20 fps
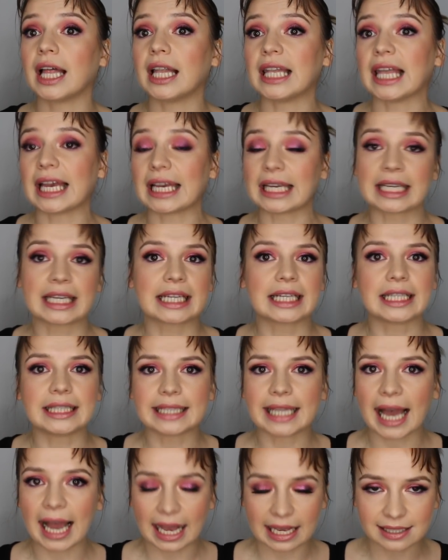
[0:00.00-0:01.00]
like
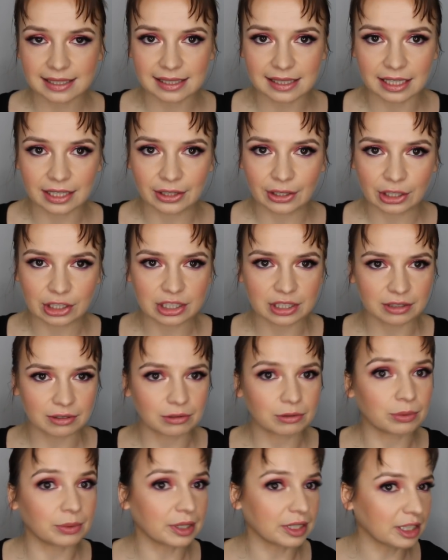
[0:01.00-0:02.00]
glass. It looked
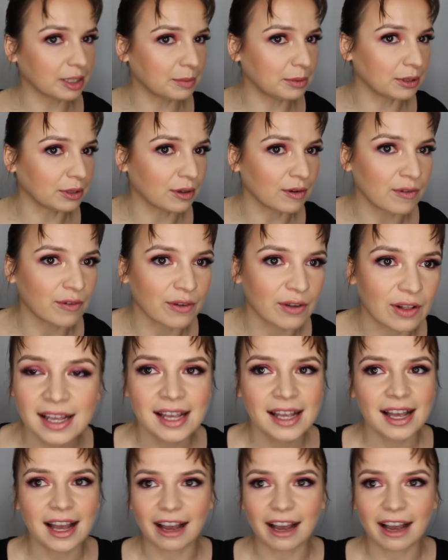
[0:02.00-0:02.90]
really beautiful.